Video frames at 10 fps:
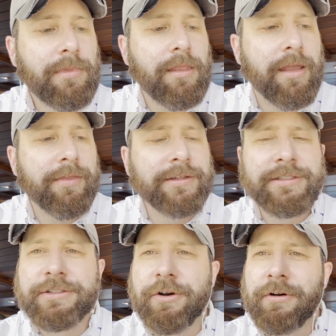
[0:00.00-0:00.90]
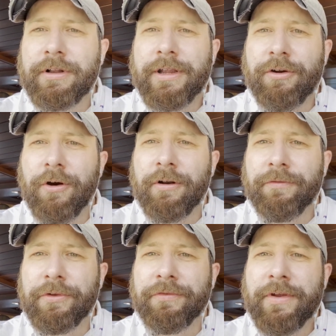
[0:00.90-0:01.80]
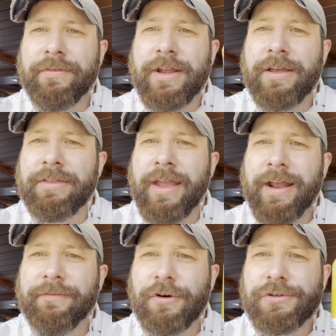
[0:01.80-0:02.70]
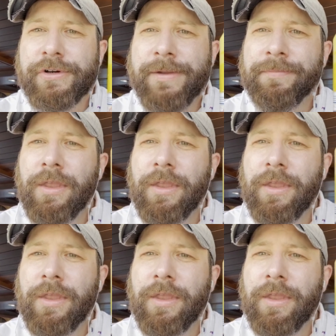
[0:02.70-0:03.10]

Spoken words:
and this is currently Carnival's 50th anniversary.